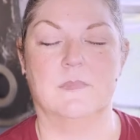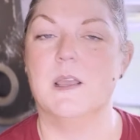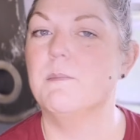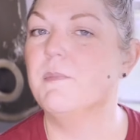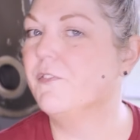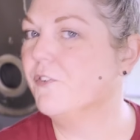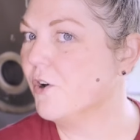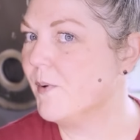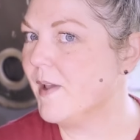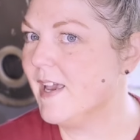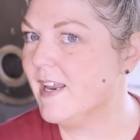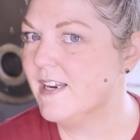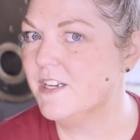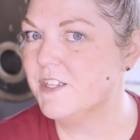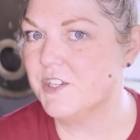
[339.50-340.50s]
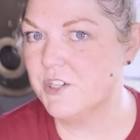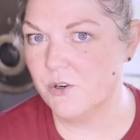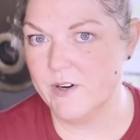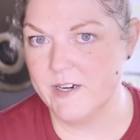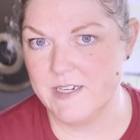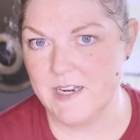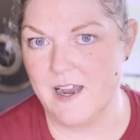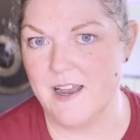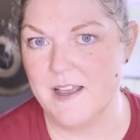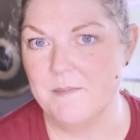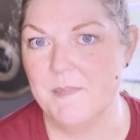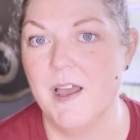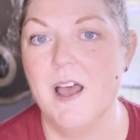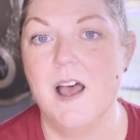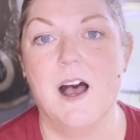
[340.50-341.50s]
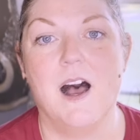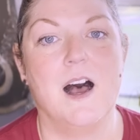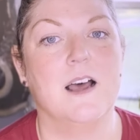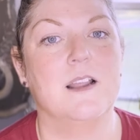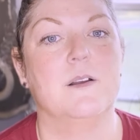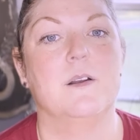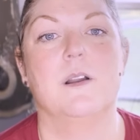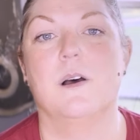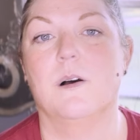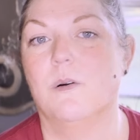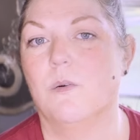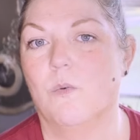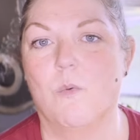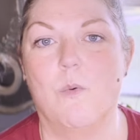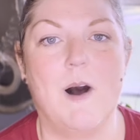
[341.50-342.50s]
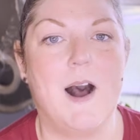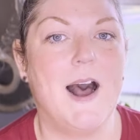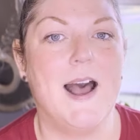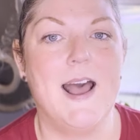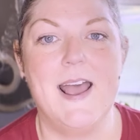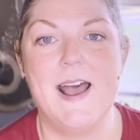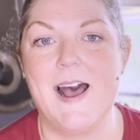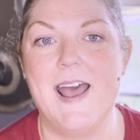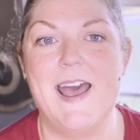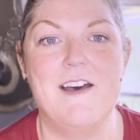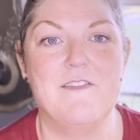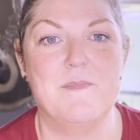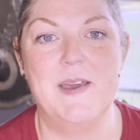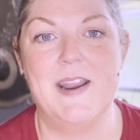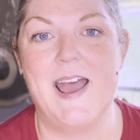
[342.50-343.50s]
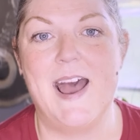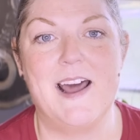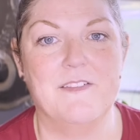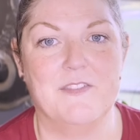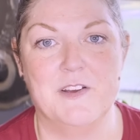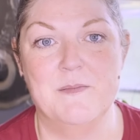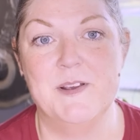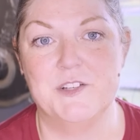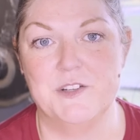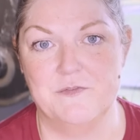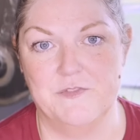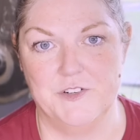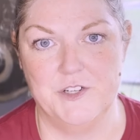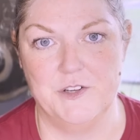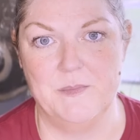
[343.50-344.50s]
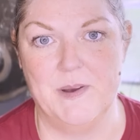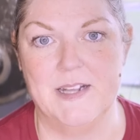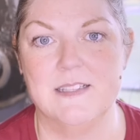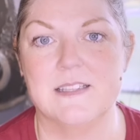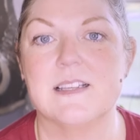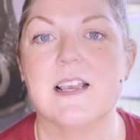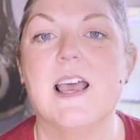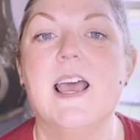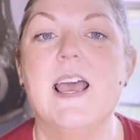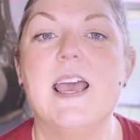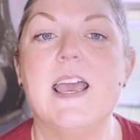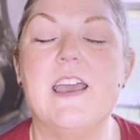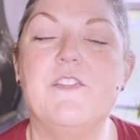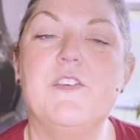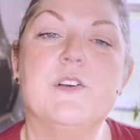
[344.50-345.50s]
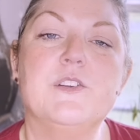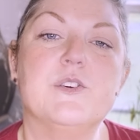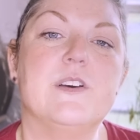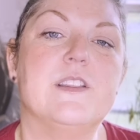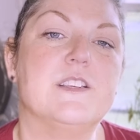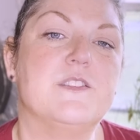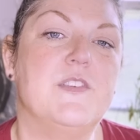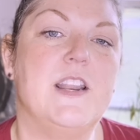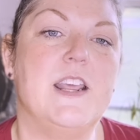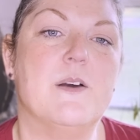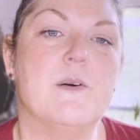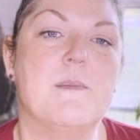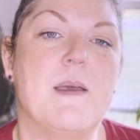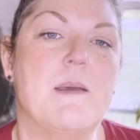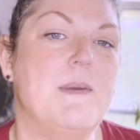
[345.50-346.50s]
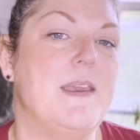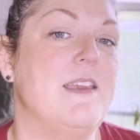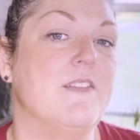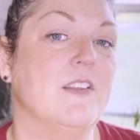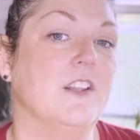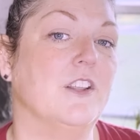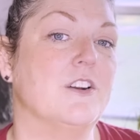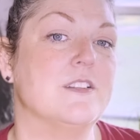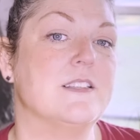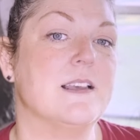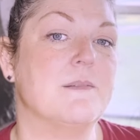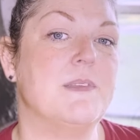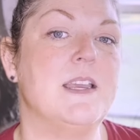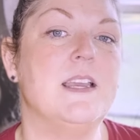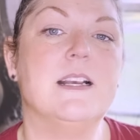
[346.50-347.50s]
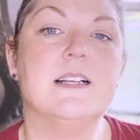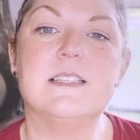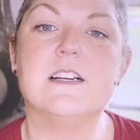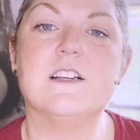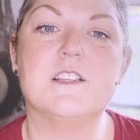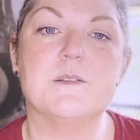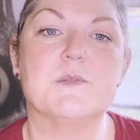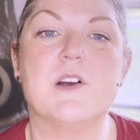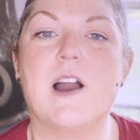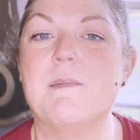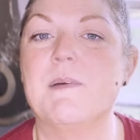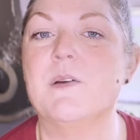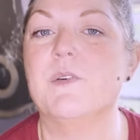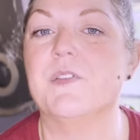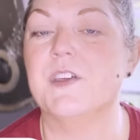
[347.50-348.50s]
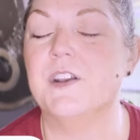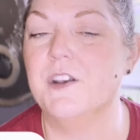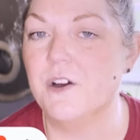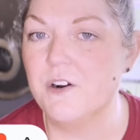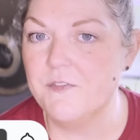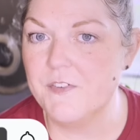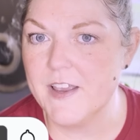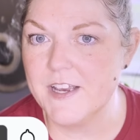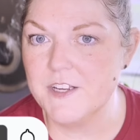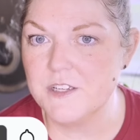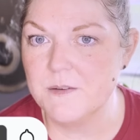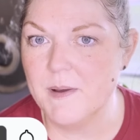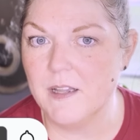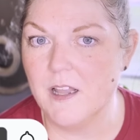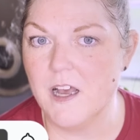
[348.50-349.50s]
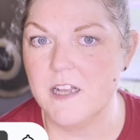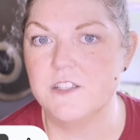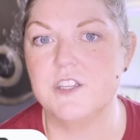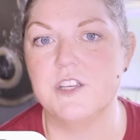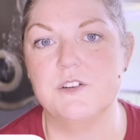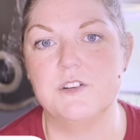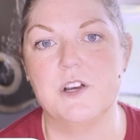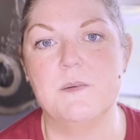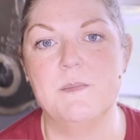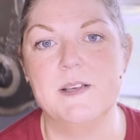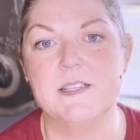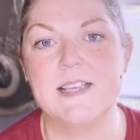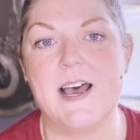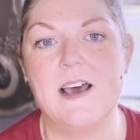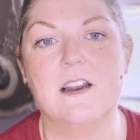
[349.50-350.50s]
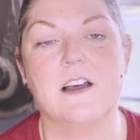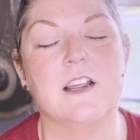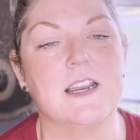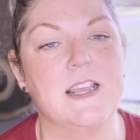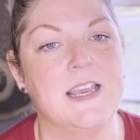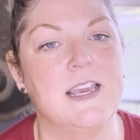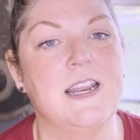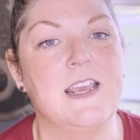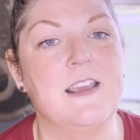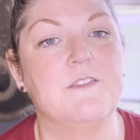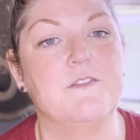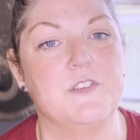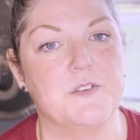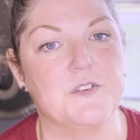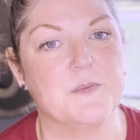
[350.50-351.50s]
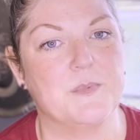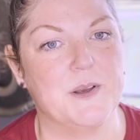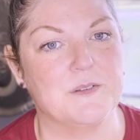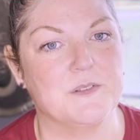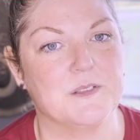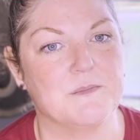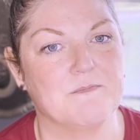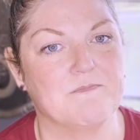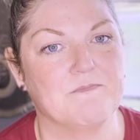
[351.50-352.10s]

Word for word: Before we get into story time on why I have been out of commission for two months, if you enjoy this video and maybe even learn something, consider subscribing with the notification bell on so you don't miss out on any future posts.